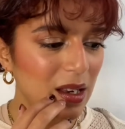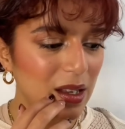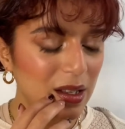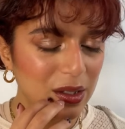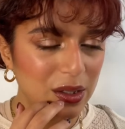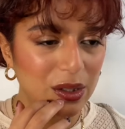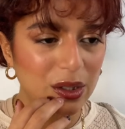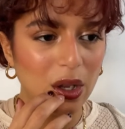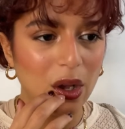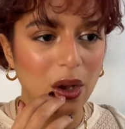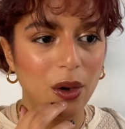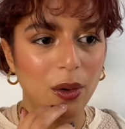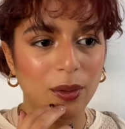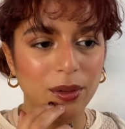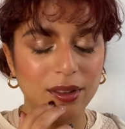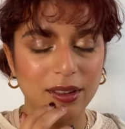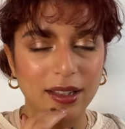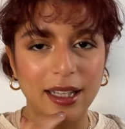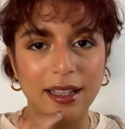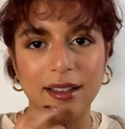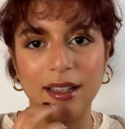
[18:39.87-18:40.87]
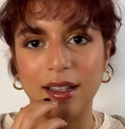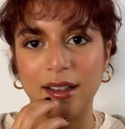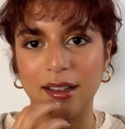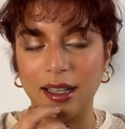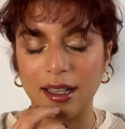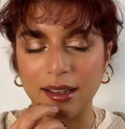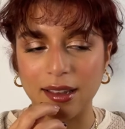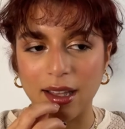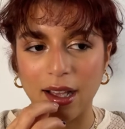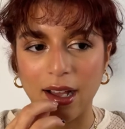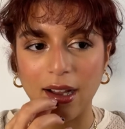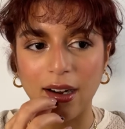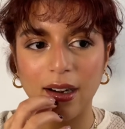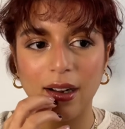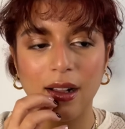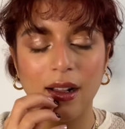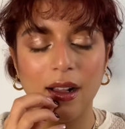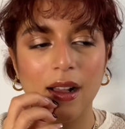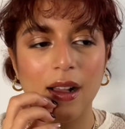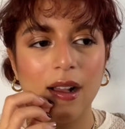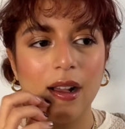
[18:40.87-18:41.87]
So thinking like that.
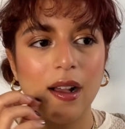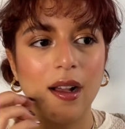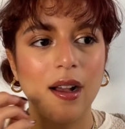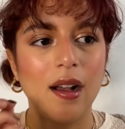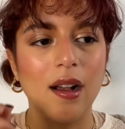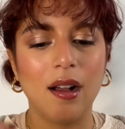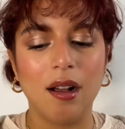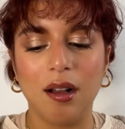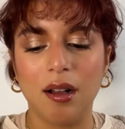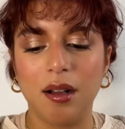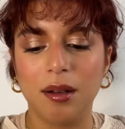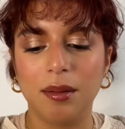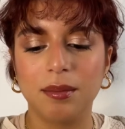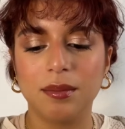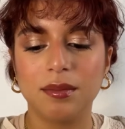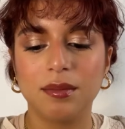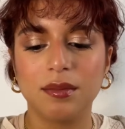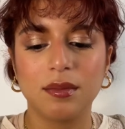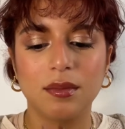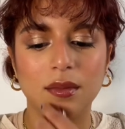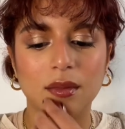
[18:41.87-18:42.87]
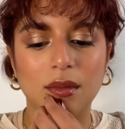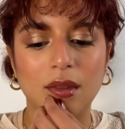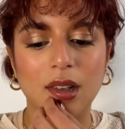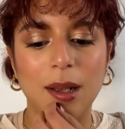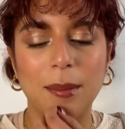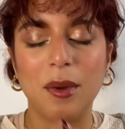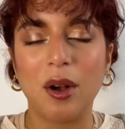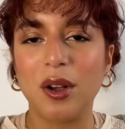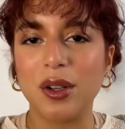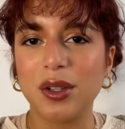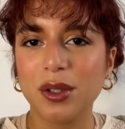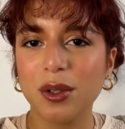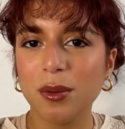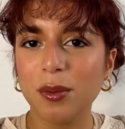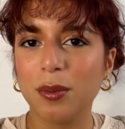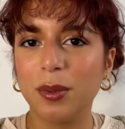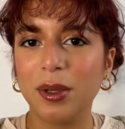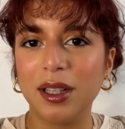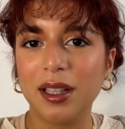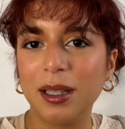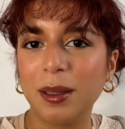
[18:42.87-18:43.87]
I'm also
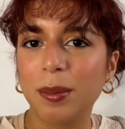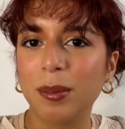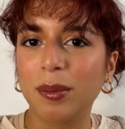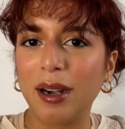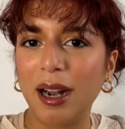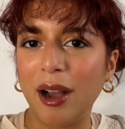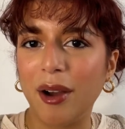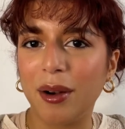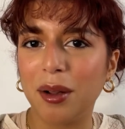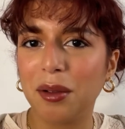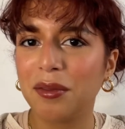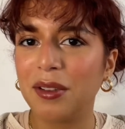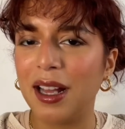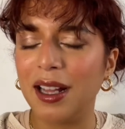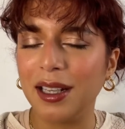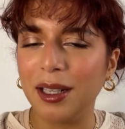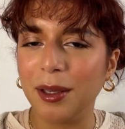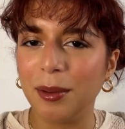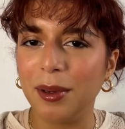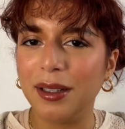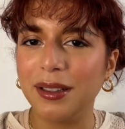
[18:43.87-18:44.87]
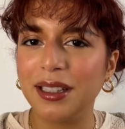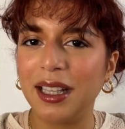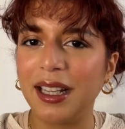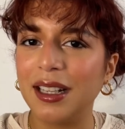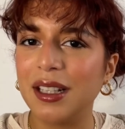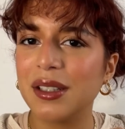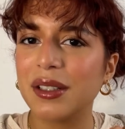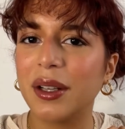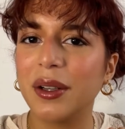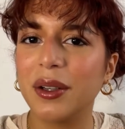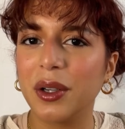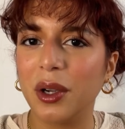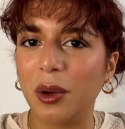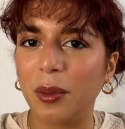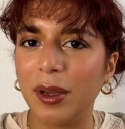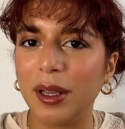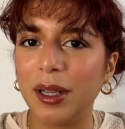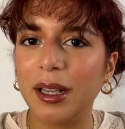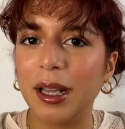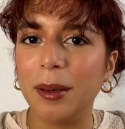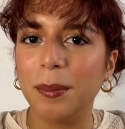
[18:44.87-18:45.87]
really proud of anyone that is
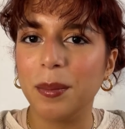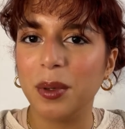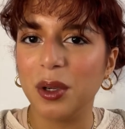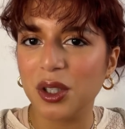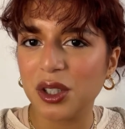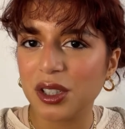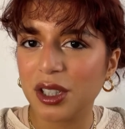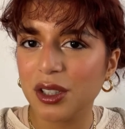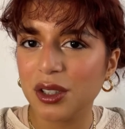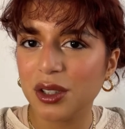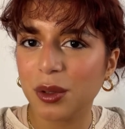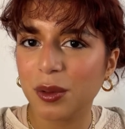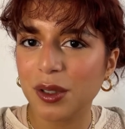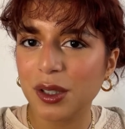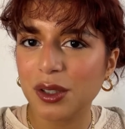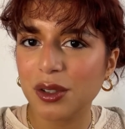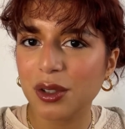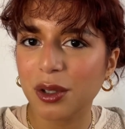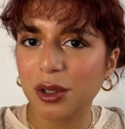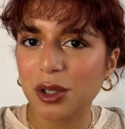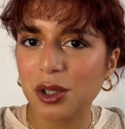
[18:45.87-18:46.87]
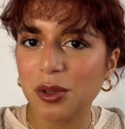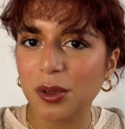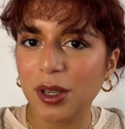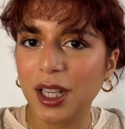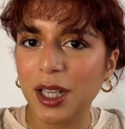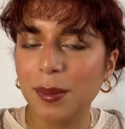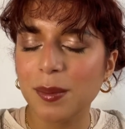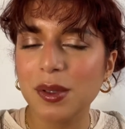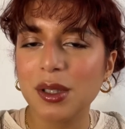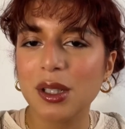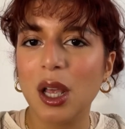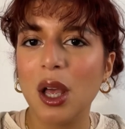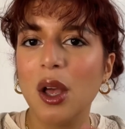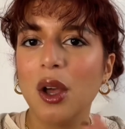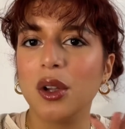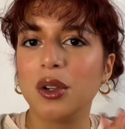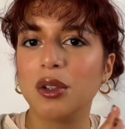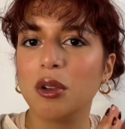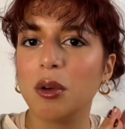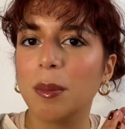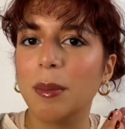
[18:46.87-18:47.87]
going and pushing towards their dreams,
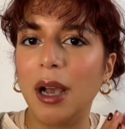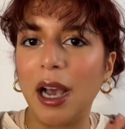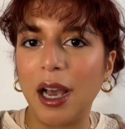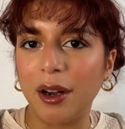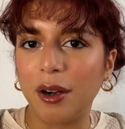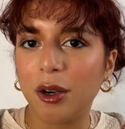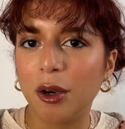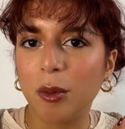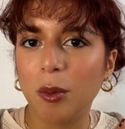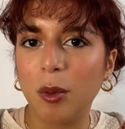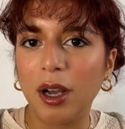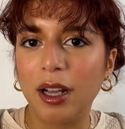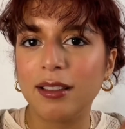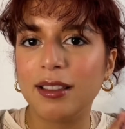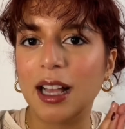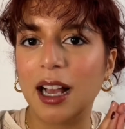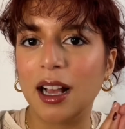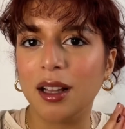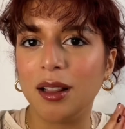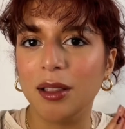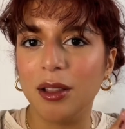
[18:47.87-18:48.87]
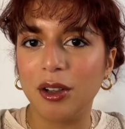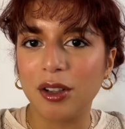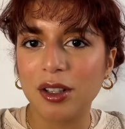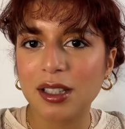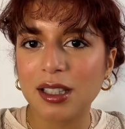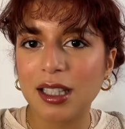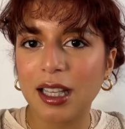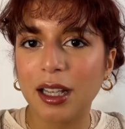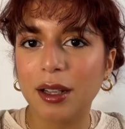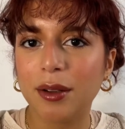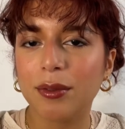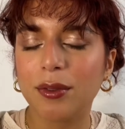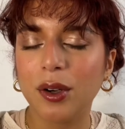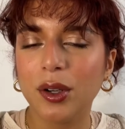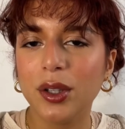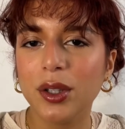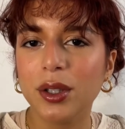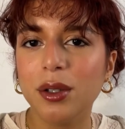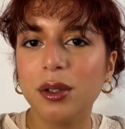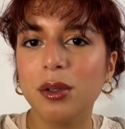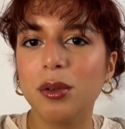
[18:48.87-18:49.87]
no matter what that looks like for
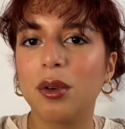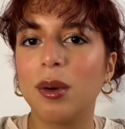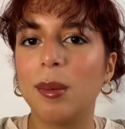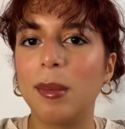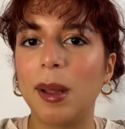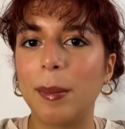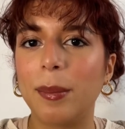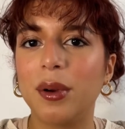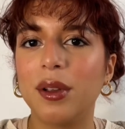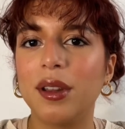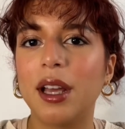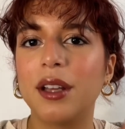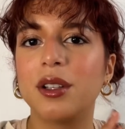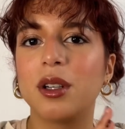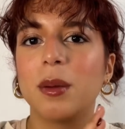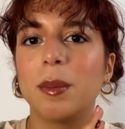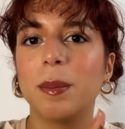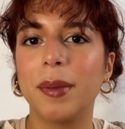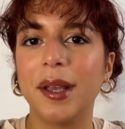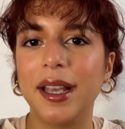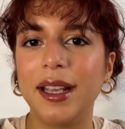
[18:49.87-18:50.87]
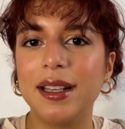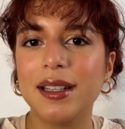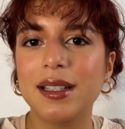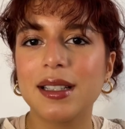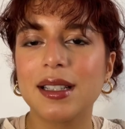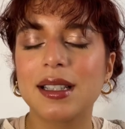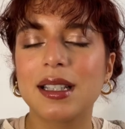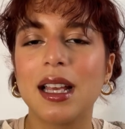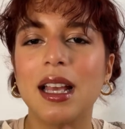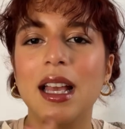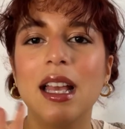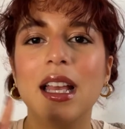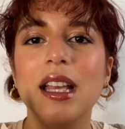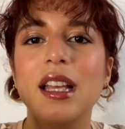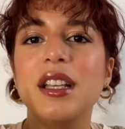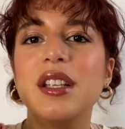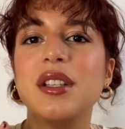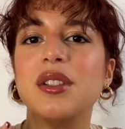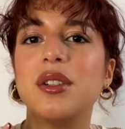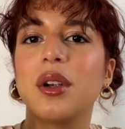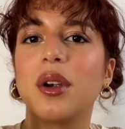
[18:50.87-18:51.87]
you. Remember that your pace
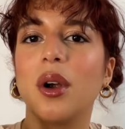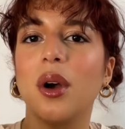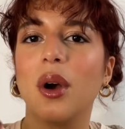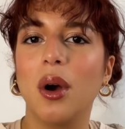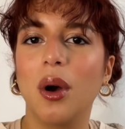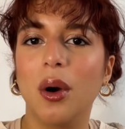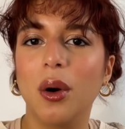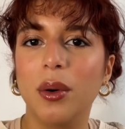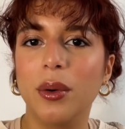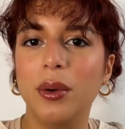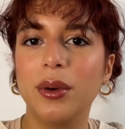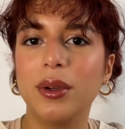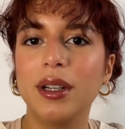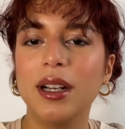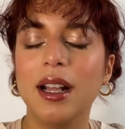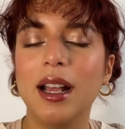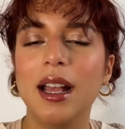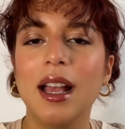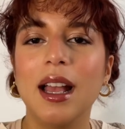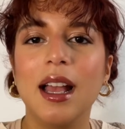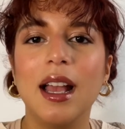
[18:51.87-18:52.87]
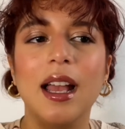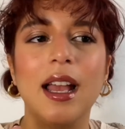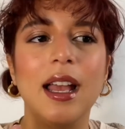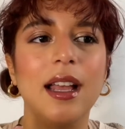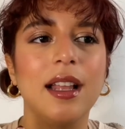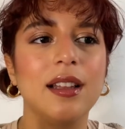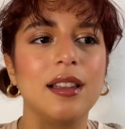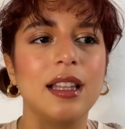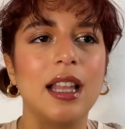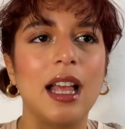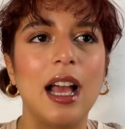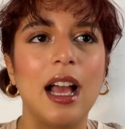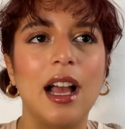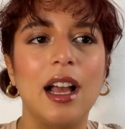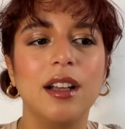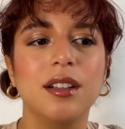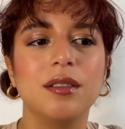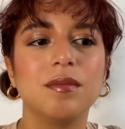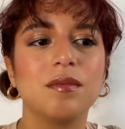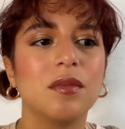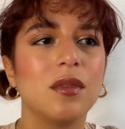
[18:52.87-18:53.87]
is your own, and
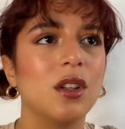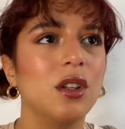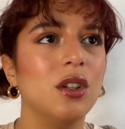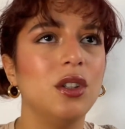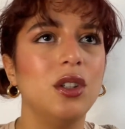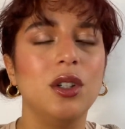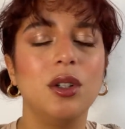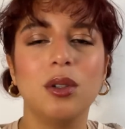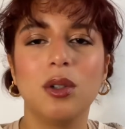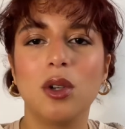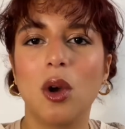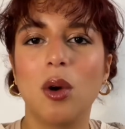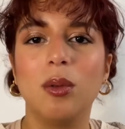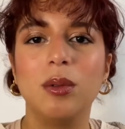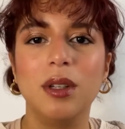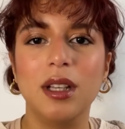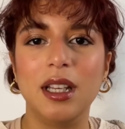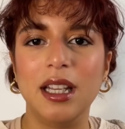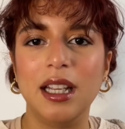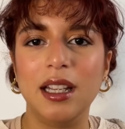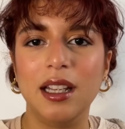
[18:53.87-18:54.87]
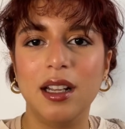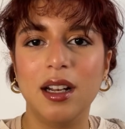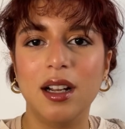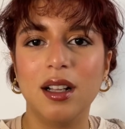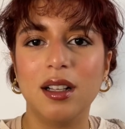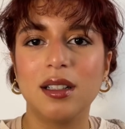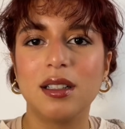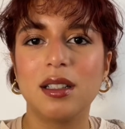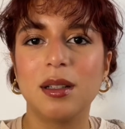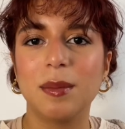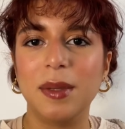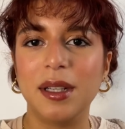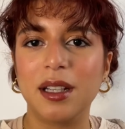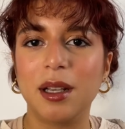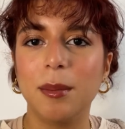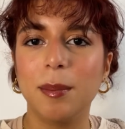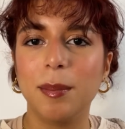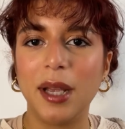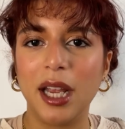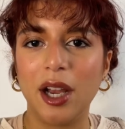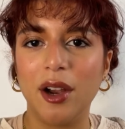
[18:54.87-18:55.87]
that you don't need to be
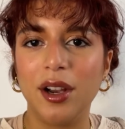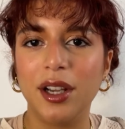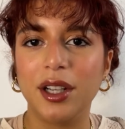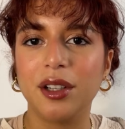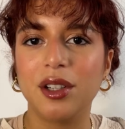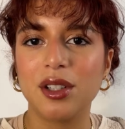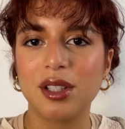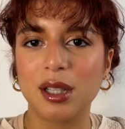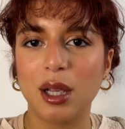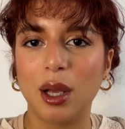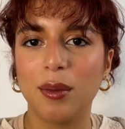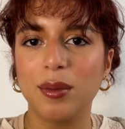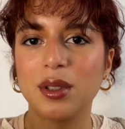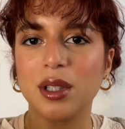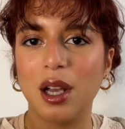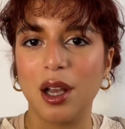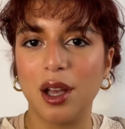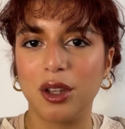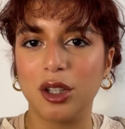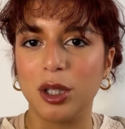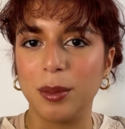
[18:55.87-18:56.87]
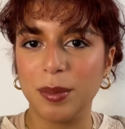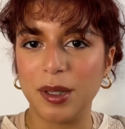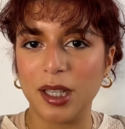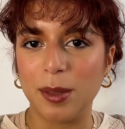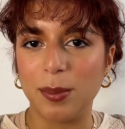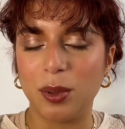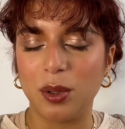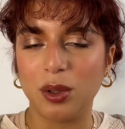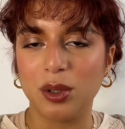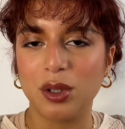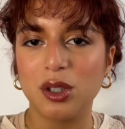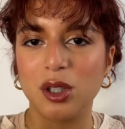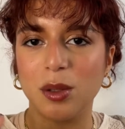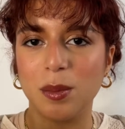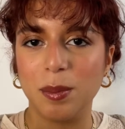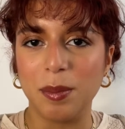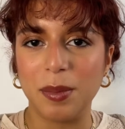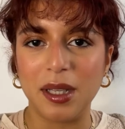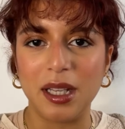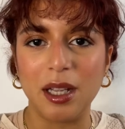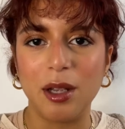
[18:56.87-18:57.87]
comparing yourself to other people to
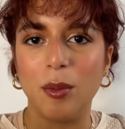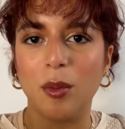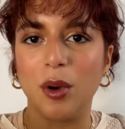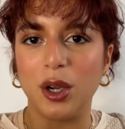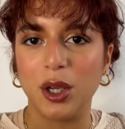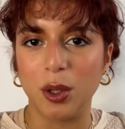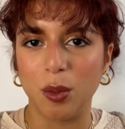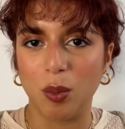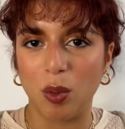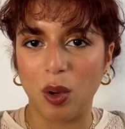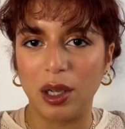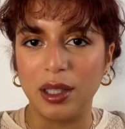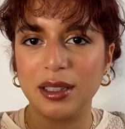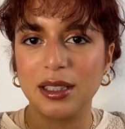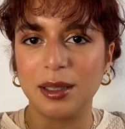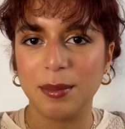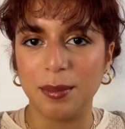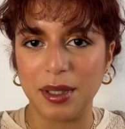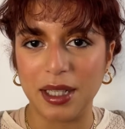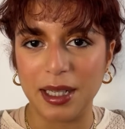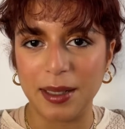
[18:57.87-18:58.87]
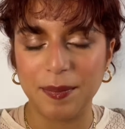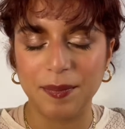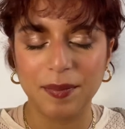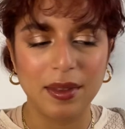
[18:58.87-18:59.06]
be where you want to be.